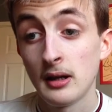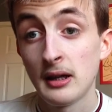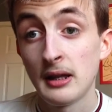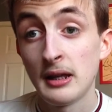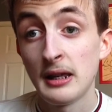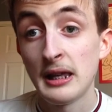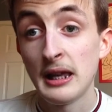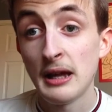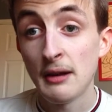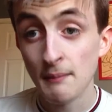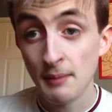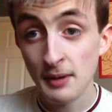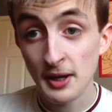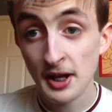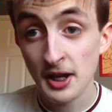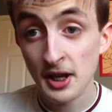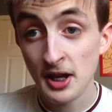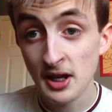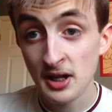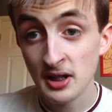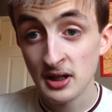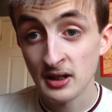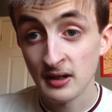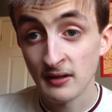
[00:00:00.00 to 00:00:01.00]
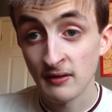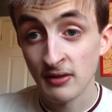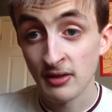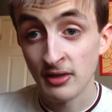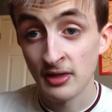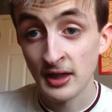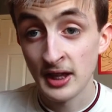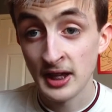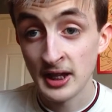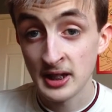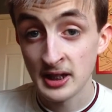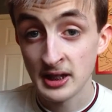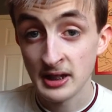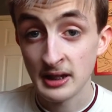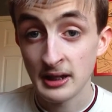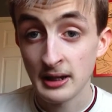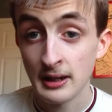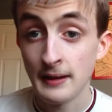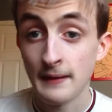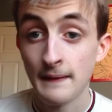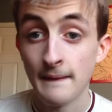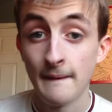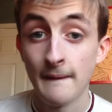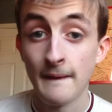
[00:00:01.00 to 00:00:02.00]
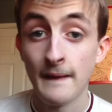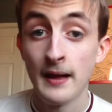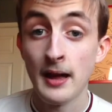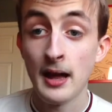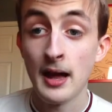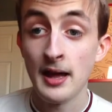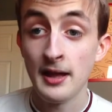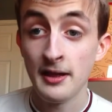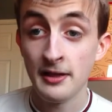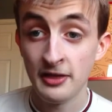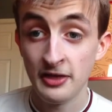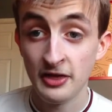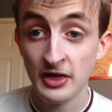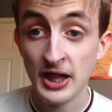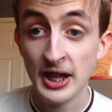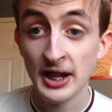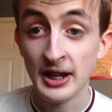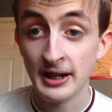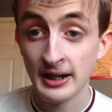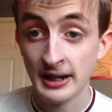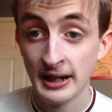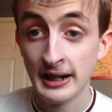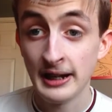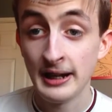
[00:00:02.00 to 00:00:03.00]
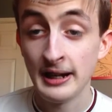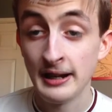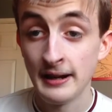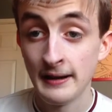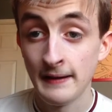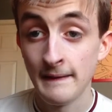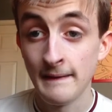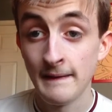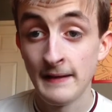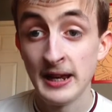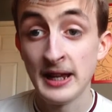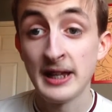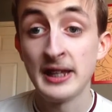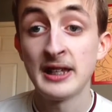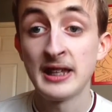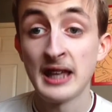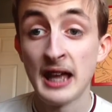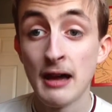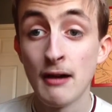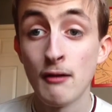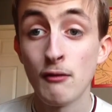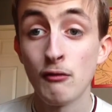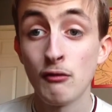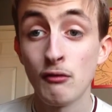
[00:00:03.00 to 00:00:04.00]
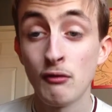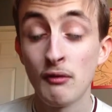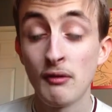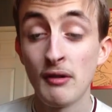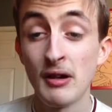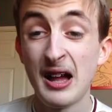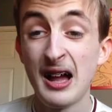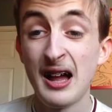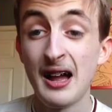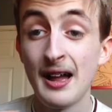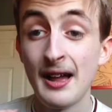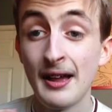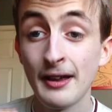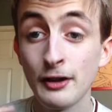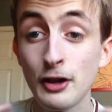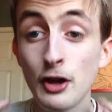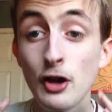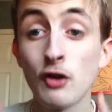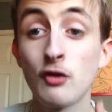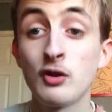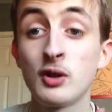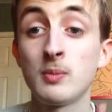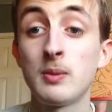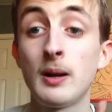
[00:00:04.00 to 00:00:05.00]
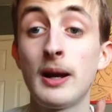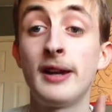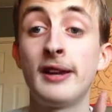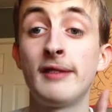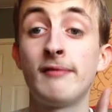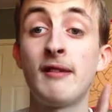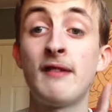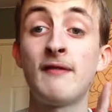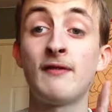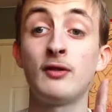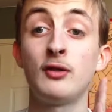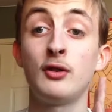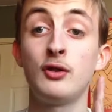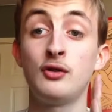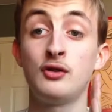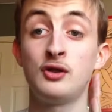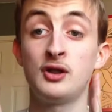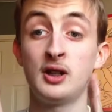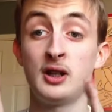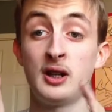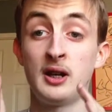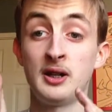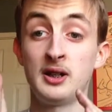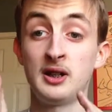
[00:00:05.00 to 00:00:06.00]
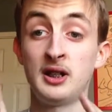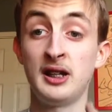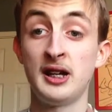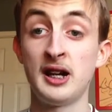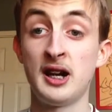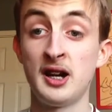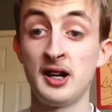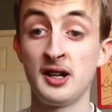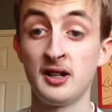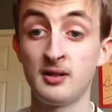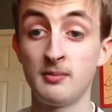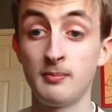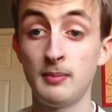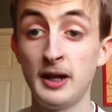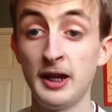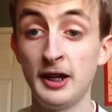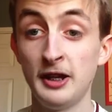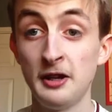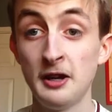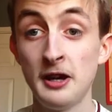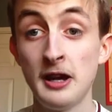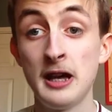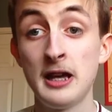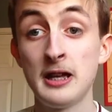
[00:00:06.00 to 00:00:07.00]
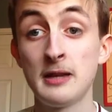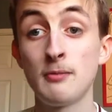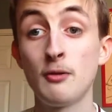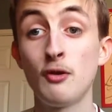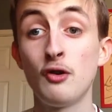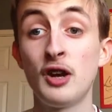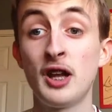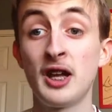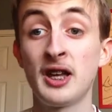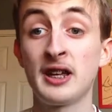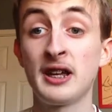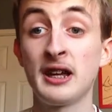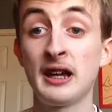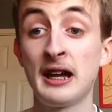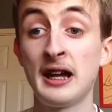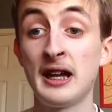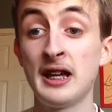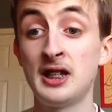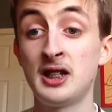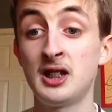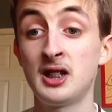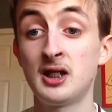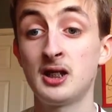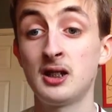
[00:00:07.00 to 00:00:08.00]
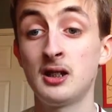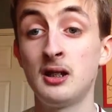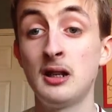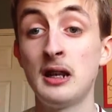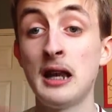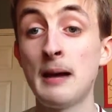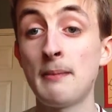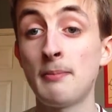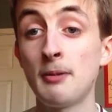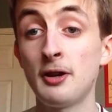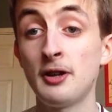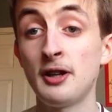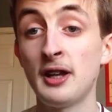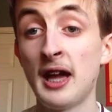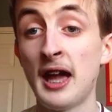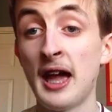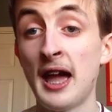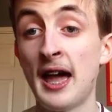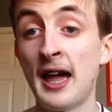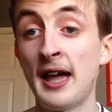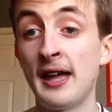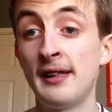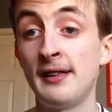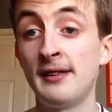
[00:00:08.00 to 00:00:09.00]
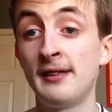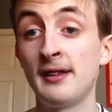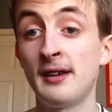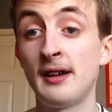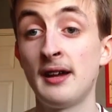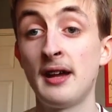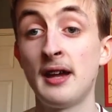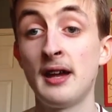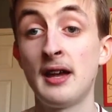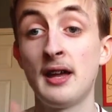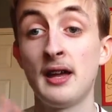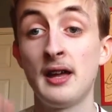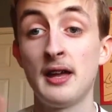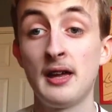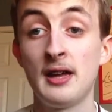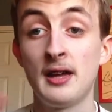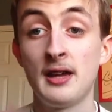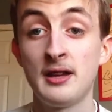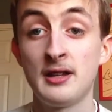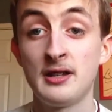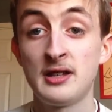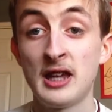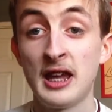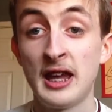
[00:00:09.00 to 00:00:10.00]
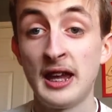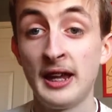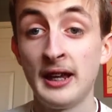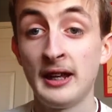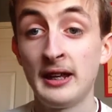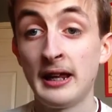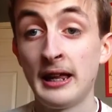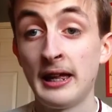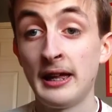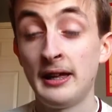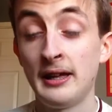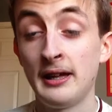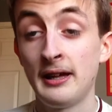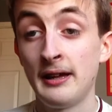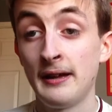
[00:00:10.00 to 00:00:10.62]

Now because of this, I think that this is how Google is planning to revolutionize the ISP. It's more or less a slap on the hand saying that